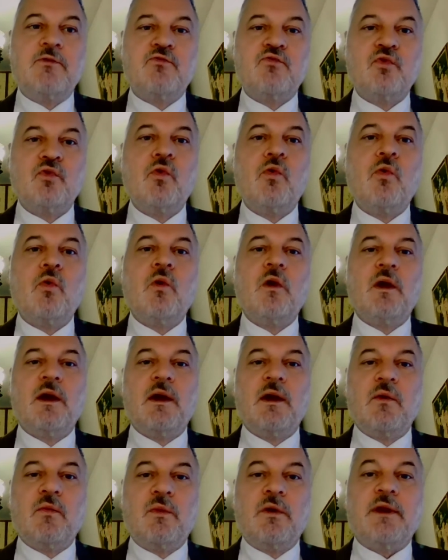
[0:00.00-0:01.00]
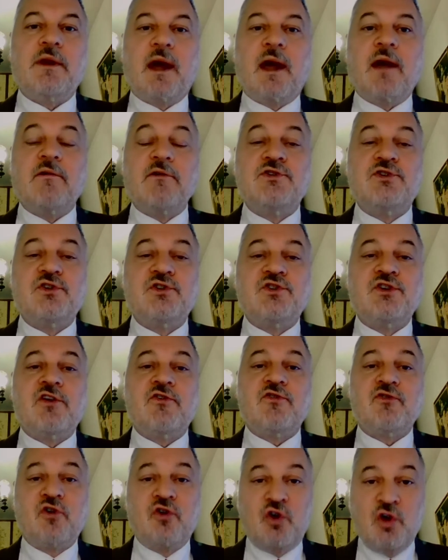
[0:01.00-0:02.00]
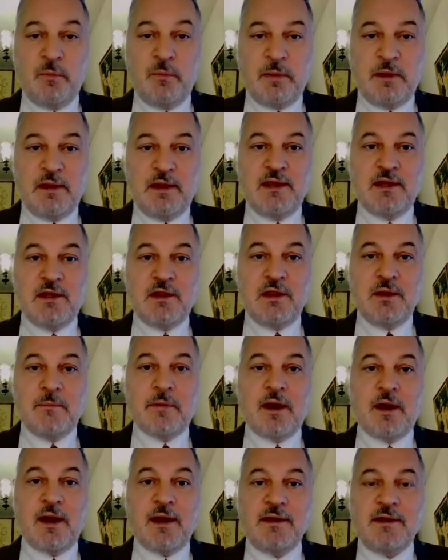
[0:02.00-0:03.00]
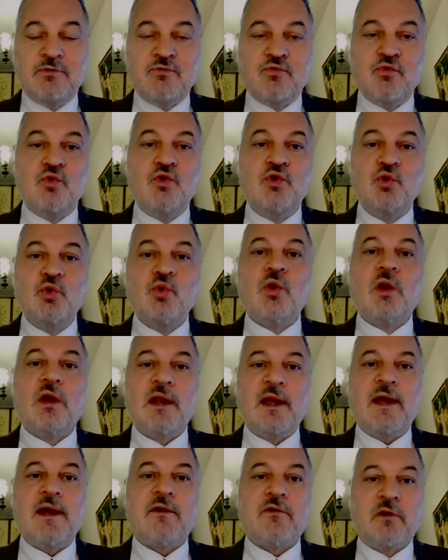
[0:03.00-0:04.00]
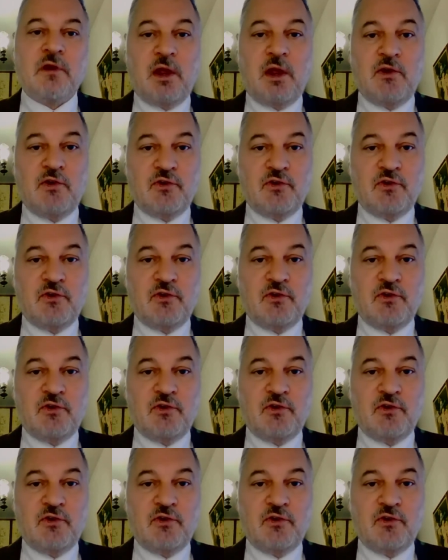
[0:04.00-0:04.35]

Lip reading: through what I would suggest could be legally binding through unilateral